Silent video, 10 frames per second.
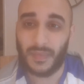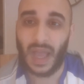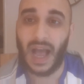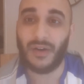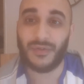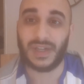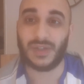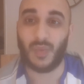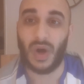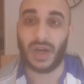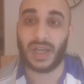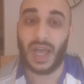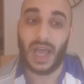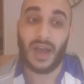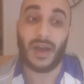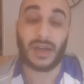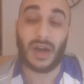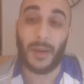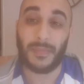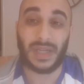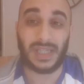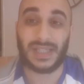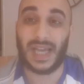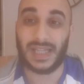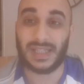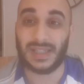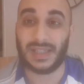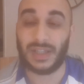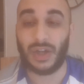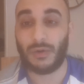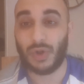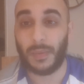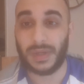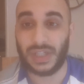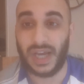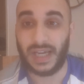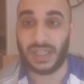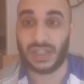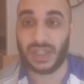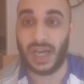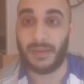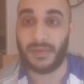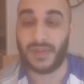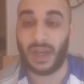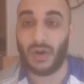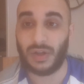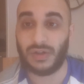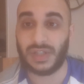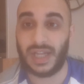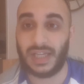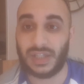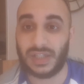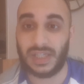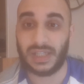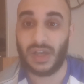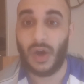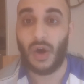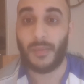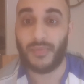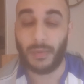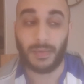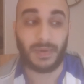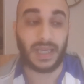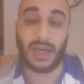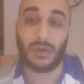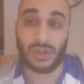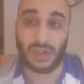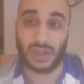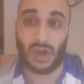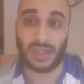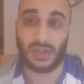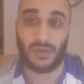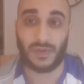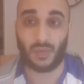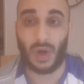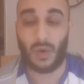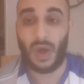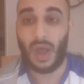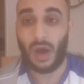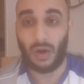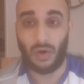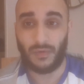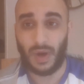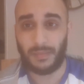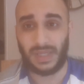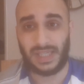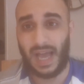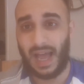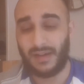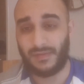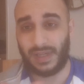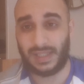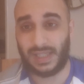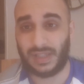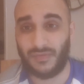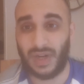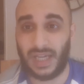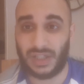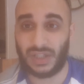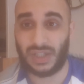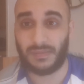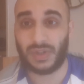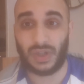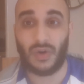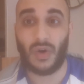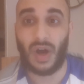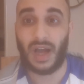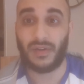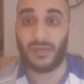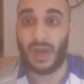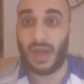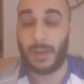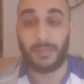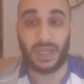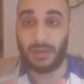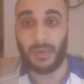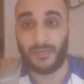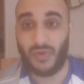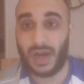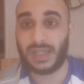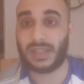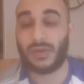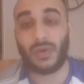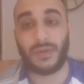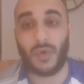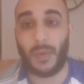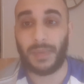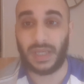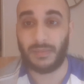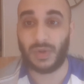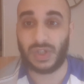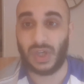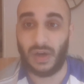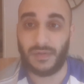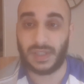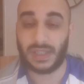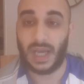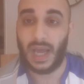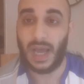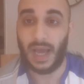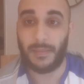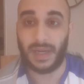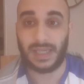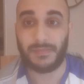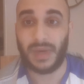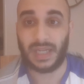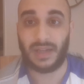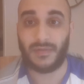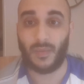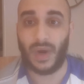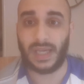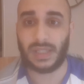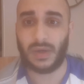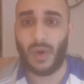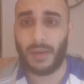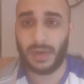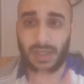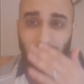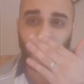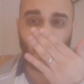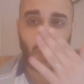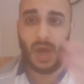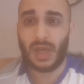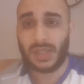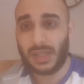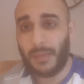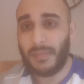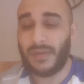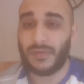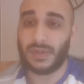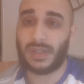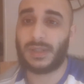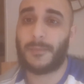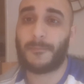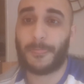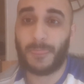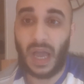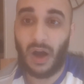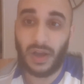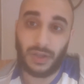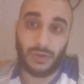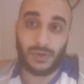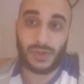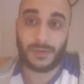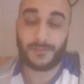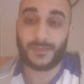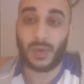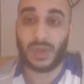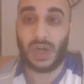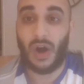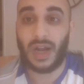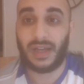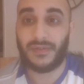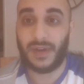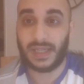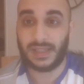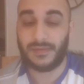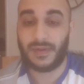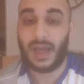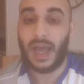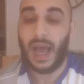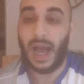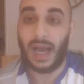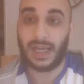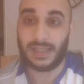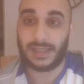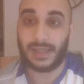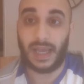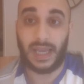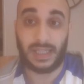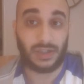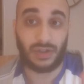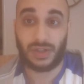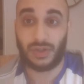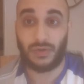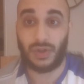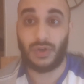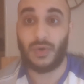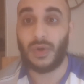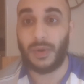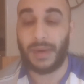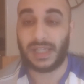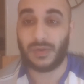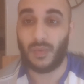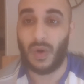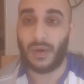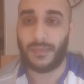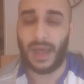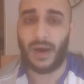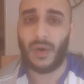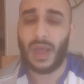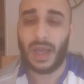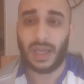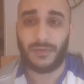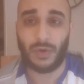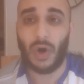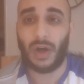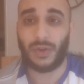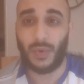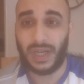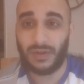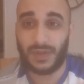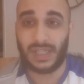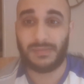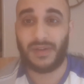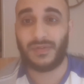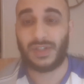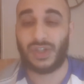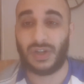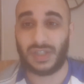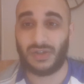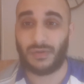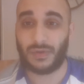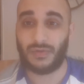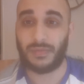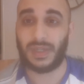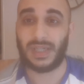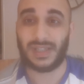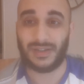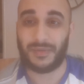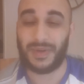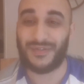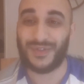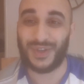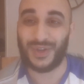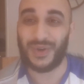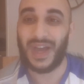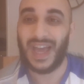how things work. Companies tend to, you know, chop and change if they are using agencies. Probably because you're starting off as well, a lot of companies have existing relationships, so you've got to kind of beat them on price or you've got to beat them on service, and there's many different ways. So I'm going to give you some methods that I use which are highly effective, and it's going to suit you no matter what. Now, if you can't do any of these methods, chances are recruitment isn't going to be for you,